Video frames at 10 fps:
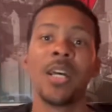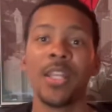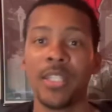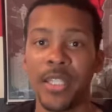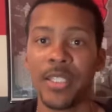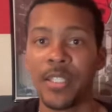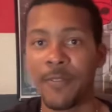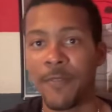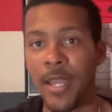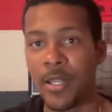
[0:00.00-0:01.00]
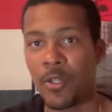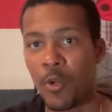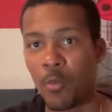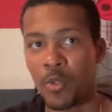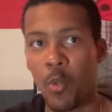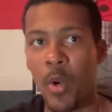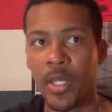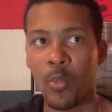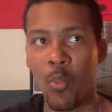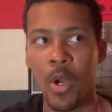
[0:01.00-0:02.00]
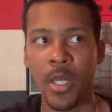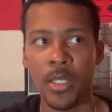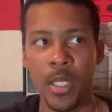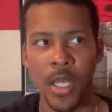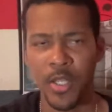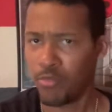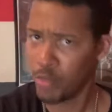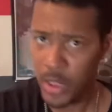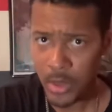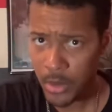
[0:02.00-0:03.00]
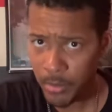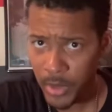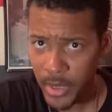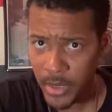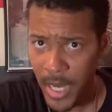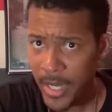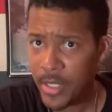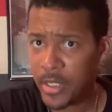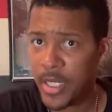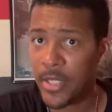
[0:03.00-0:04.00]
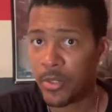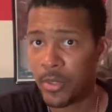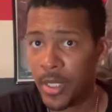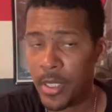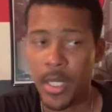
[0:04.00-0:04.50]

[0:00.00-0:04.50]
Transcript: DC Fandome 21 just took place, I guess, yesterday.